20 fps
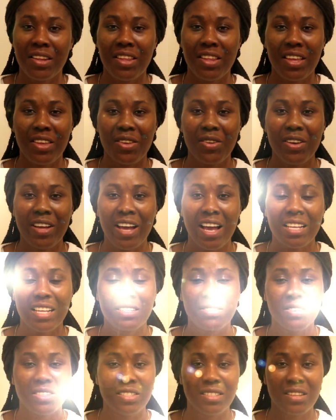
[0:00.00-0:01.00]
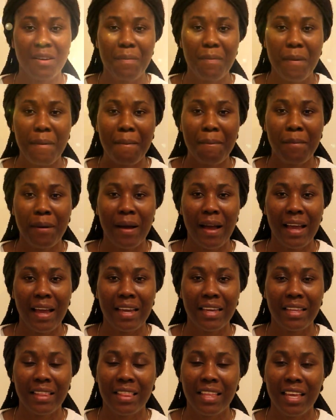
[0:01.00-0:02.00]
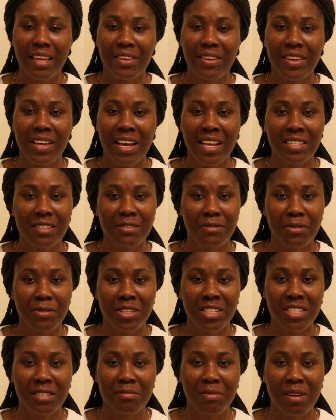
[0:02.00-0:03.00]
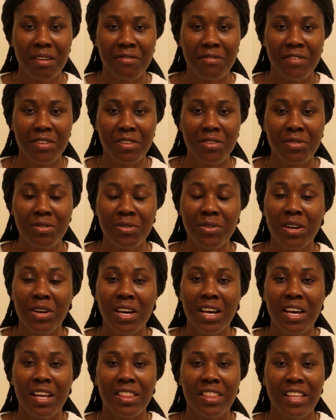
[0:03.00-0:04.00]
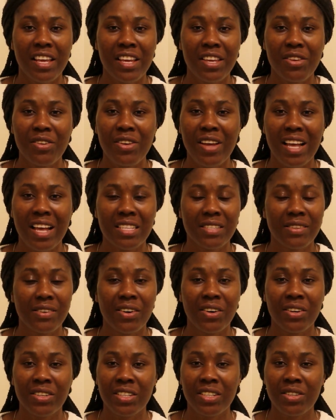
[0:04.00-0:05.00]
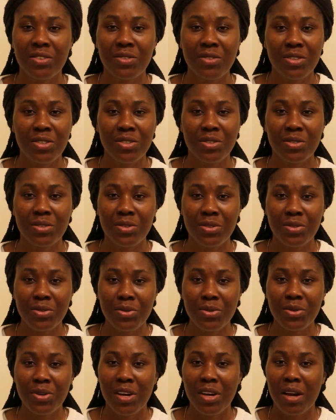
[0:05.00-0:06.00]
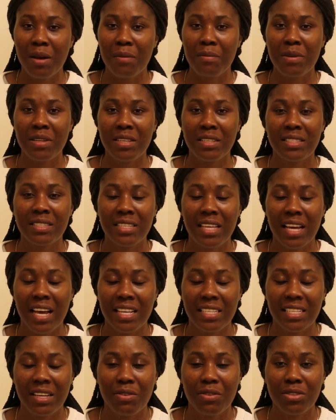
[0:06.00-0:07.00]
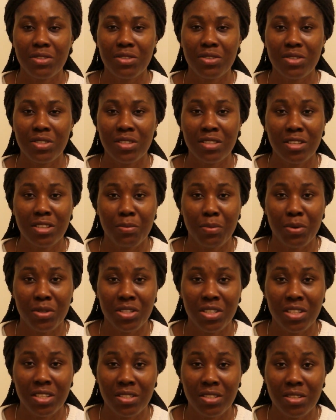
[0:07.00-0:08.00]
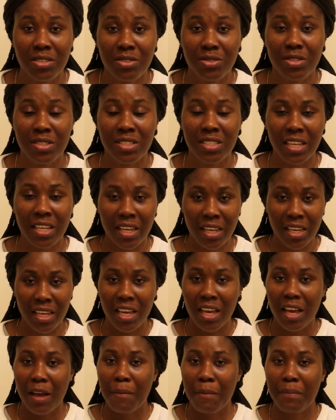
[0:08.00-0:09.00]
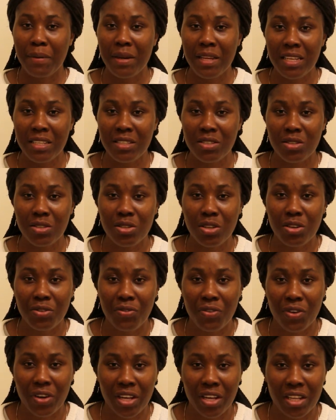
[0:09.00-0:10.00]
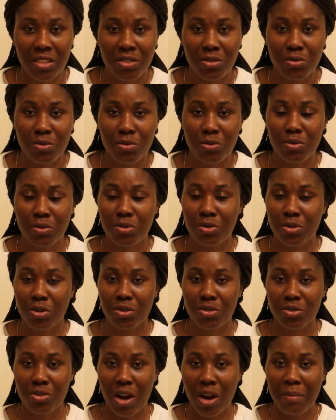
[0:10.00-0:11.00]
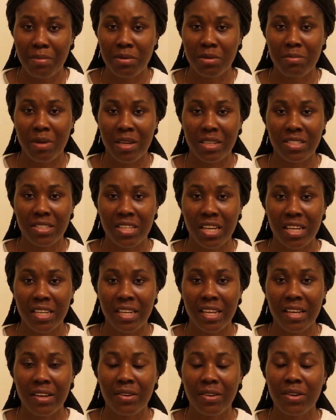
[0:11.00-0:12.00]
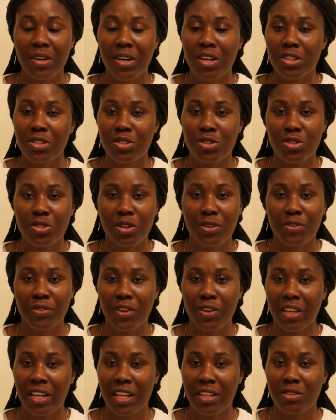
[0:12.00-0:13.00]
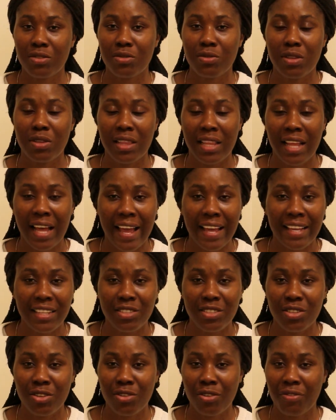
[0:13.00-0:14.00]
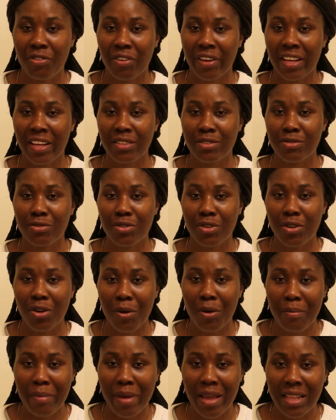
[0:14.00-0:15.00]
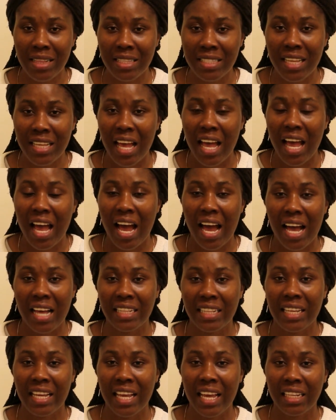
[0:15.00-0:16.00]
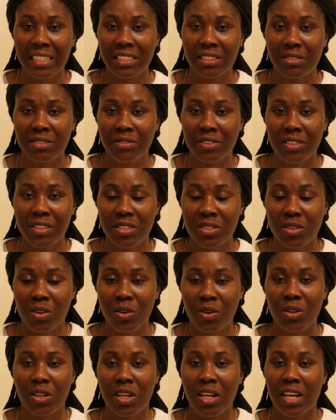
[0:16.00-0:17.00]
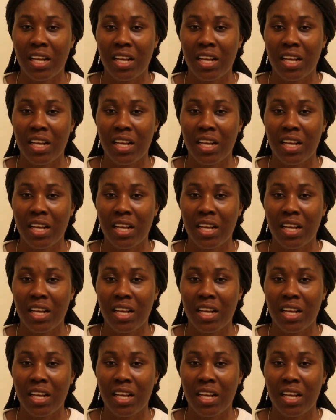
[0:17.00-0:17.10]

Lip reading: Thank you guys for stopping by. Thank you guys for watching my video. Thank you guys for all the good you do. Please guys, I want to use this opportunity to say, please do not forget to subscribe to my channel, do not forget to like, do not forget to comment at the end of it all.